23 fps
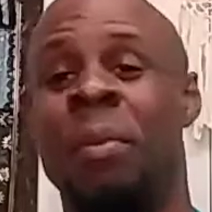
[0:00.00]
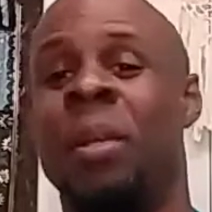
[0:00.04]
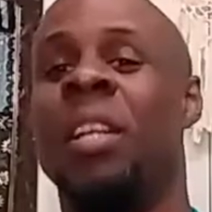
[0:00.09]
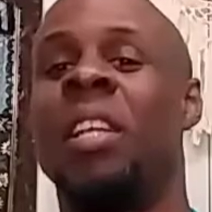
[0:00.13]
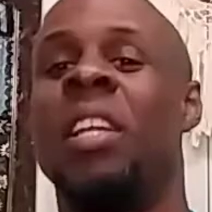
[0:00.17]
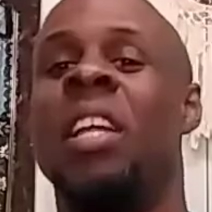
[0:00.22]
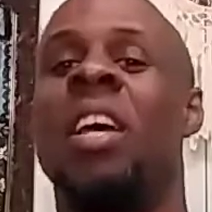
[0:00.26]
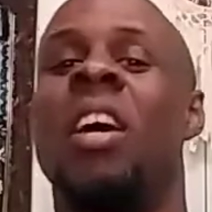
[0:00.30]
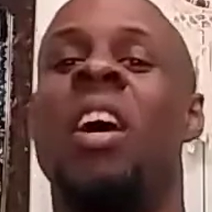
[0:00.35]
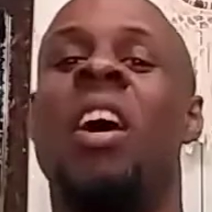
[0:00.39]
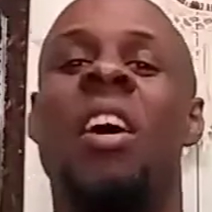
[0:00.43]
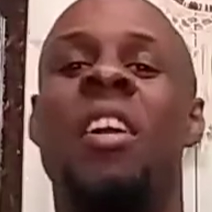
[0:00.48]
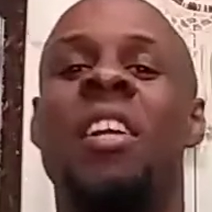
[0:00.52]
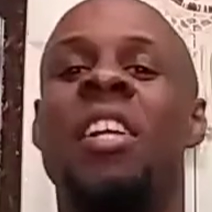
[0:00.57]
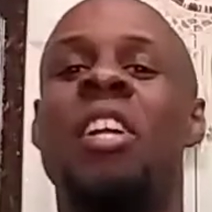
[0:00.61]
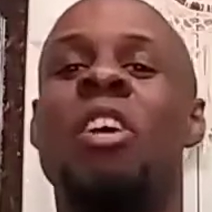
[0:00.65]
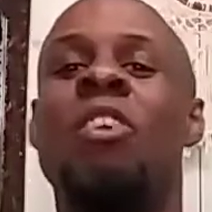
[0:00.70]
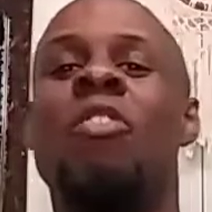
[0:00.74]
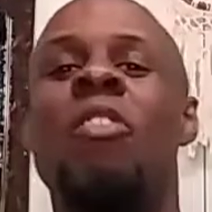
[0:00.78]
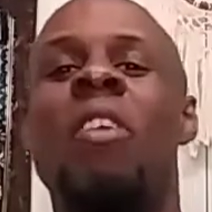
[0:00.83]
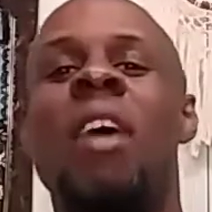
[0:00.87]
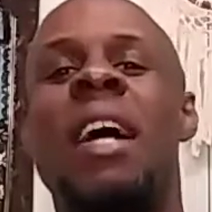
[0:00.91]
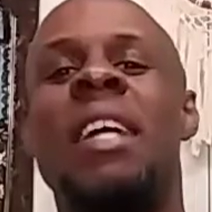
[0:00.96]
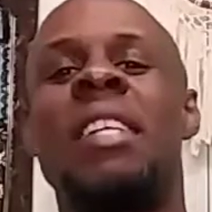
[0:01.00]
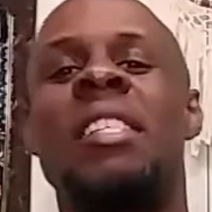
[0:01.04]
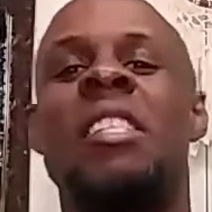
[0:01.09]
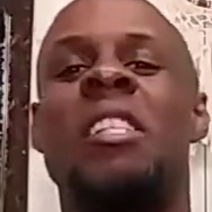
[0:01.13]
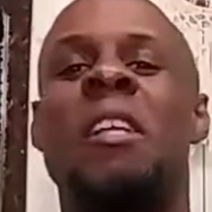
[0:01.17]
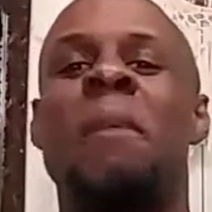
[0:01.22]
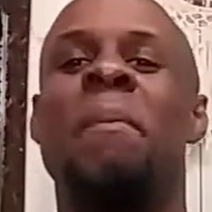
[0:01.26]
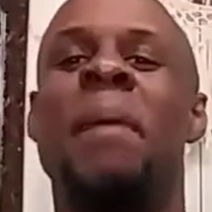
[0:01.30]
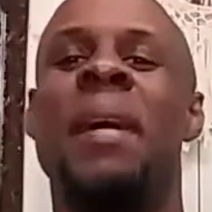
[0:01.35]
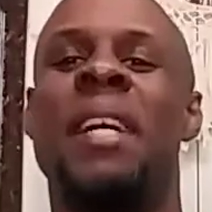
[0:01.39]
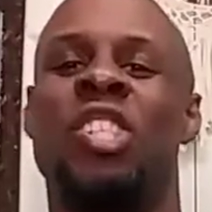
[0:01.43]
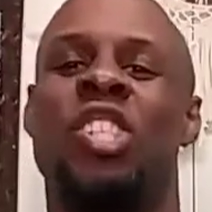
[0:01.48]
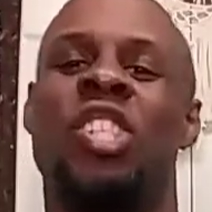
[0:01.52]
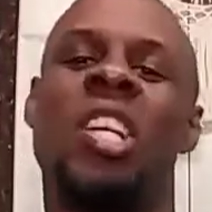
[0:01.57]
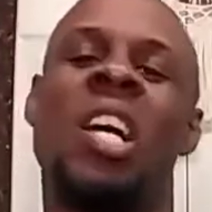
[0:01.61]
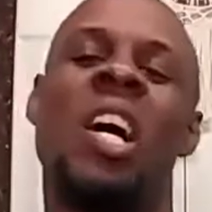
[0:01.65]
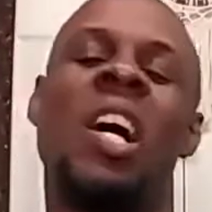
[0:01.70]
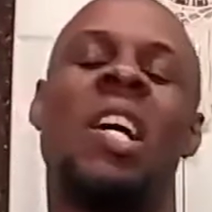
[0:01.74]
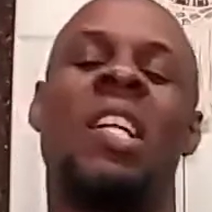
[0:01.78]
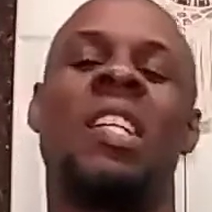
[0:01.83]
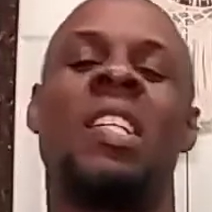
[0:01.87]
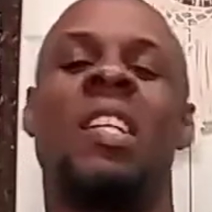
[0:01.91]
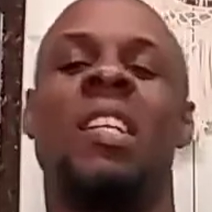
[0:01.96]
They call it the Rasta man
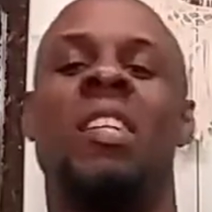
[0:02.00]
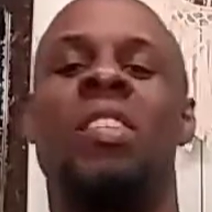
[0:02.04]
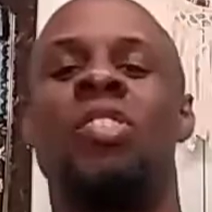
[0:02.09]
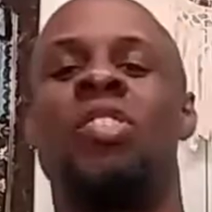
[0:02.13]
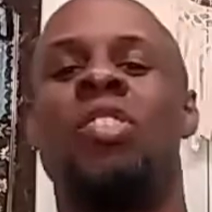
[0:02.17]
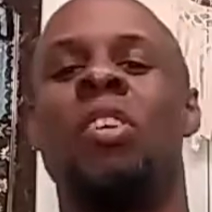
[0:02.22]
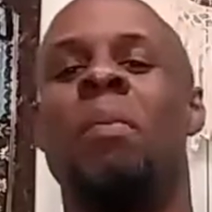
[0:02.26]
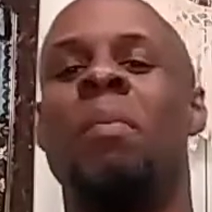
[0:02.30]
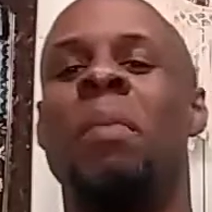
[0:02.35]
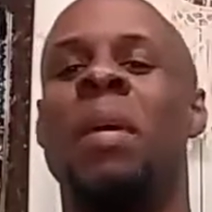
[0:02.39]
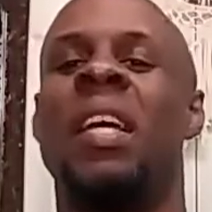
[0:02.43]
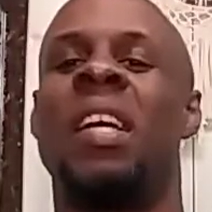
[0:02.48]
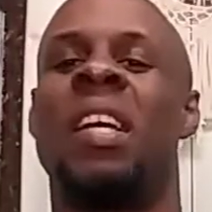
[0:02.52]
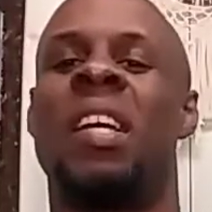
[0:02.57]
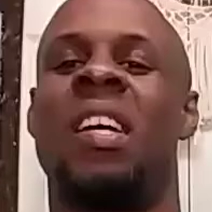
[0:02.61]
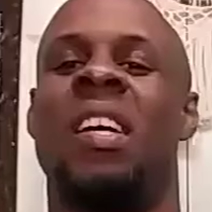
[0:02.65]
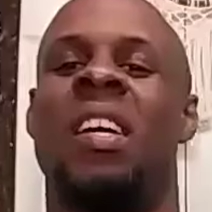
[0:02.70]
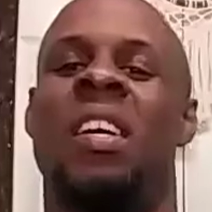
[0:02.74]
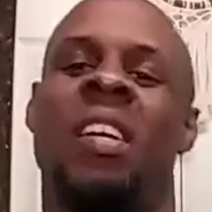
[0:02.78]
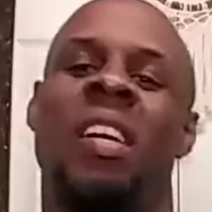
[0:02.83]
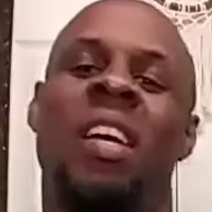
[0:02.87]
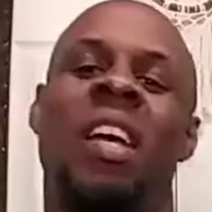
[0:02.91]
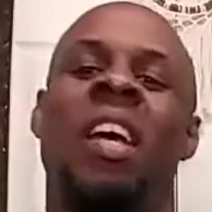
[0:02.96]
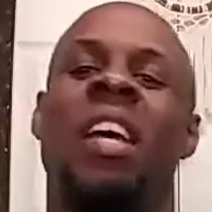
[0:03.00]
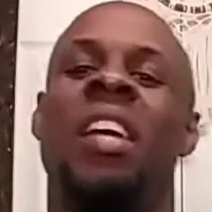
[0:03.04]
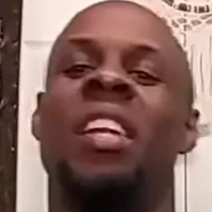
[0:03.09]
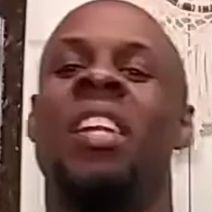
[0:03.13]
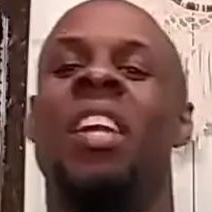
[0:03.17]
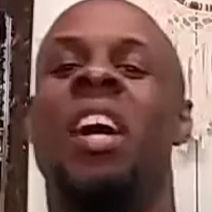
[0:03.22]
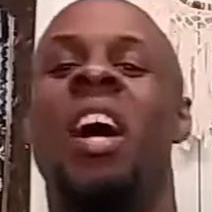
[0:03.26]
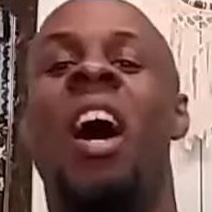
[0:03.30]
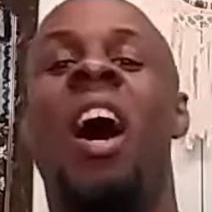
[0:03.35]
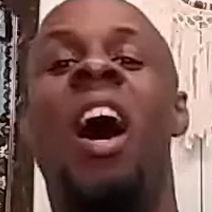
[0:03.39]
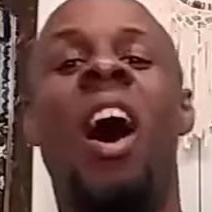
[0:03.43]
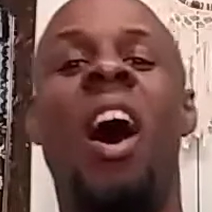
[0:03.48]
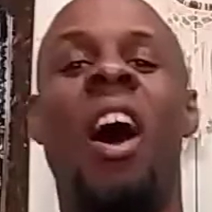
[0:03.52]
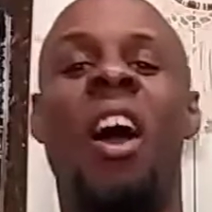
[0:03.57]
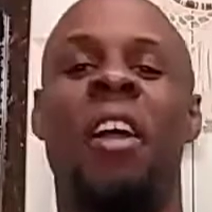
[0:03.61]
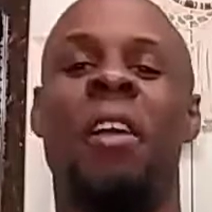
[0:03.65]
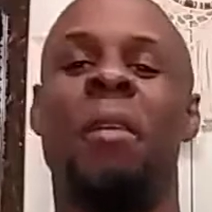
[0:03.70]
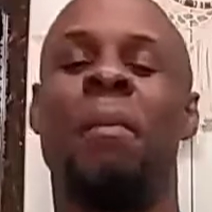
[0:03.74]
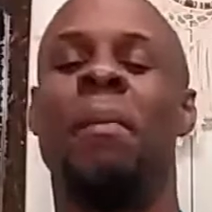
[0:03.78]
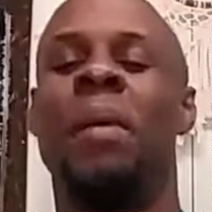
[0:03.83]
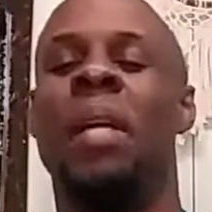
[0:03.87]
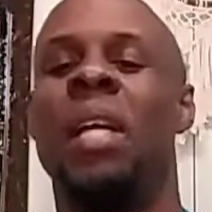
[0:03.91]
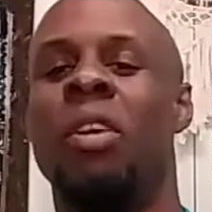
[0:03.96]
chant in Jamaica, the
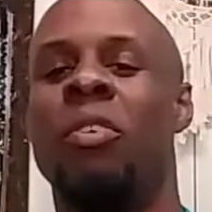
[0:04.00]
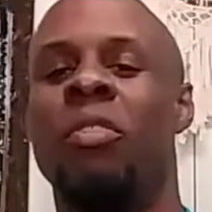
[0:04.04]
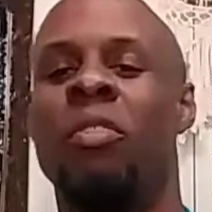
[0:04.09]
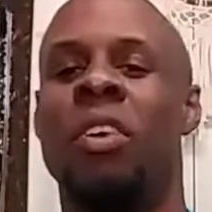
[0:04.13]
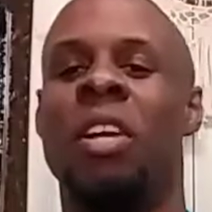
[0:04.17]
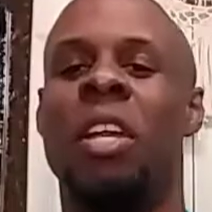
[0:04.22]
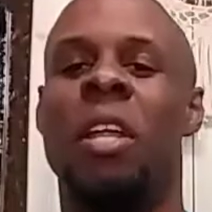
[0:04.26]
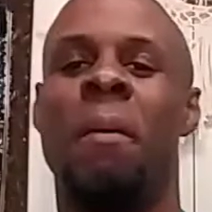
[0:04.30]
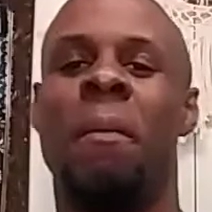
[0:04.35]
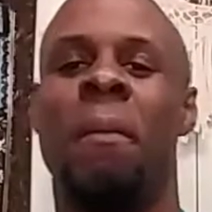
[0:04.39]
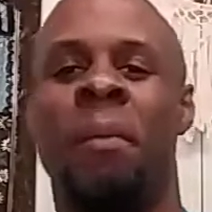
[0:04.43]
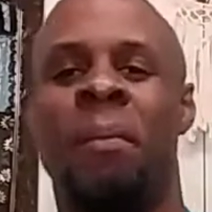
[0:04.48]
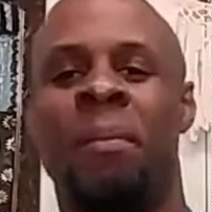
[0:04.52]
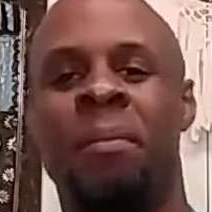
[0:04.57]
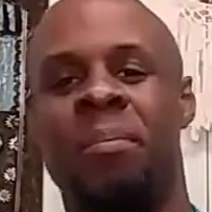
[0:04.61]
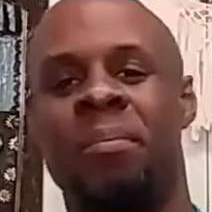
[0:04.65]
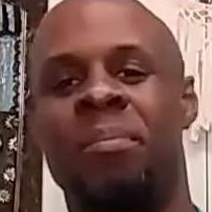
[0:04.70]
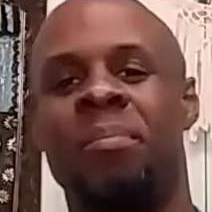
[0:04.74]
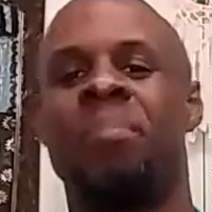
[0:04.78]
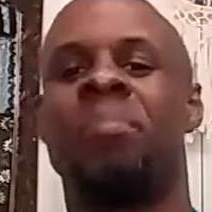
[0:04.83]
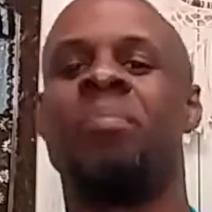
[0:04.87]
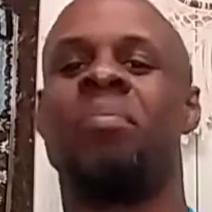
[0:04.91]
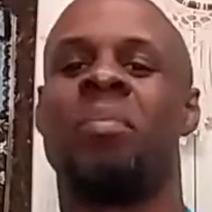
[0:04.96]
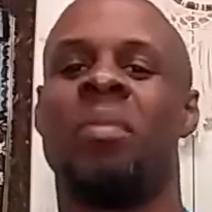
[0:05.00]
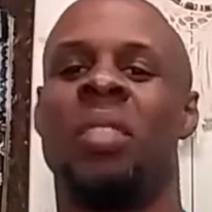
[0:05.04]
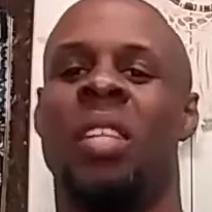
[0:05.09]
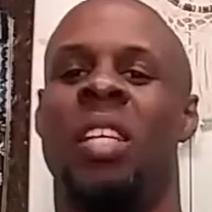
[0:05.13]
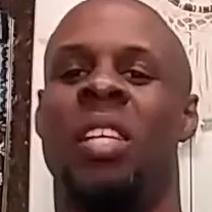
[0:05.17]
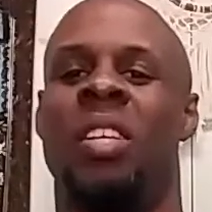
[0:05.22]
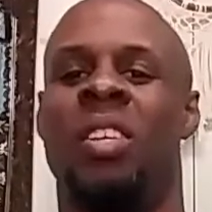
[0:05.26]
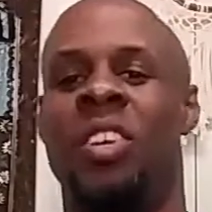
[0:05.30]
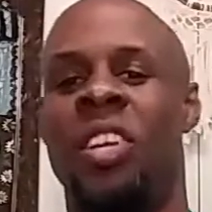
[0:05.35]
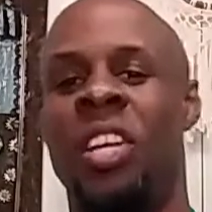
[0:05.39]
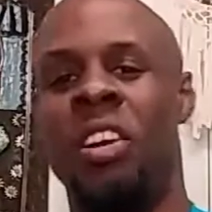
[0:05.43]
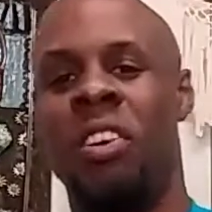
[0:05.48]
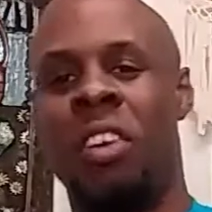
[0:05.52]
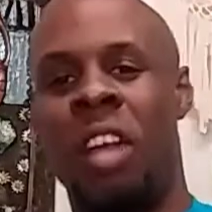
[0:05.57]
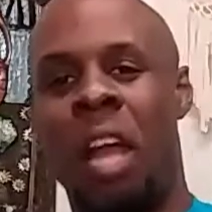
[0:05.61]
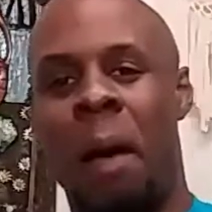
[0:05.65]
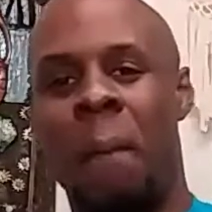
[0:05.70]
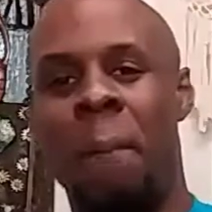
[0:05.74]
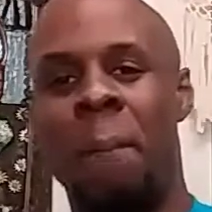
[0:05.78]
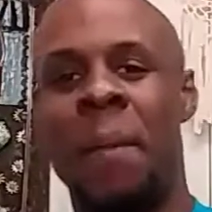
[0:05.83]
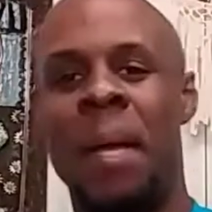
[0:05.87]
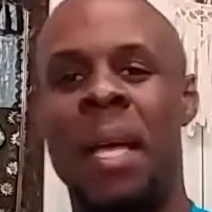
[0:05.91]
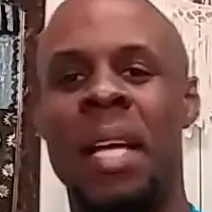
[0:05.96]
heartbeat rhythm. You hear
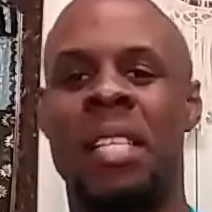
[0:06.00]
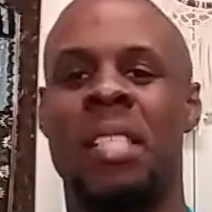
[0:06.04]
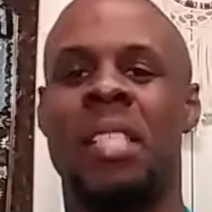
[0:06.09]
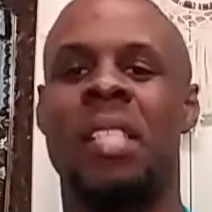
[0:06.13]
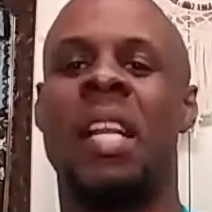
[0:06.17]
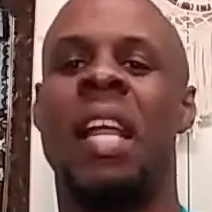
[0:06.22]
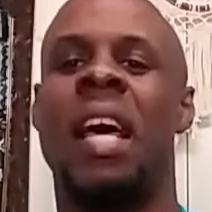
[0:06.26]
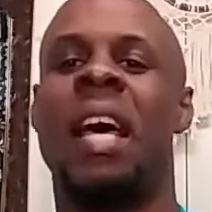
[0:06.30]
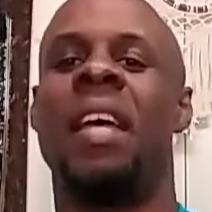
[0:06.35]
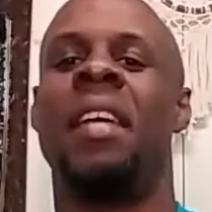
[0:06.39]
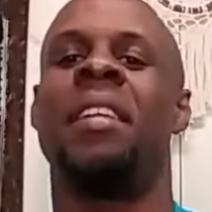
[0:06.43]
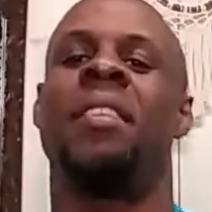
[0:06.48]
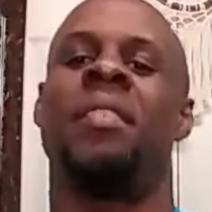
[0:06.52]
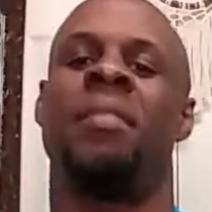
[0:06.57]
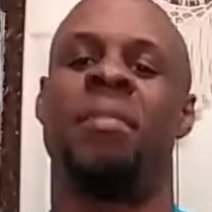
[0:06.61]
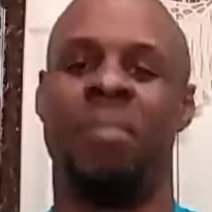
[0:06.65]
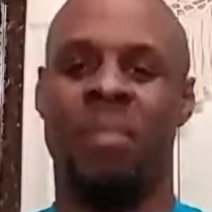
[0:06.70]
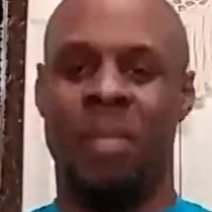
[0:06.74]
that bass line?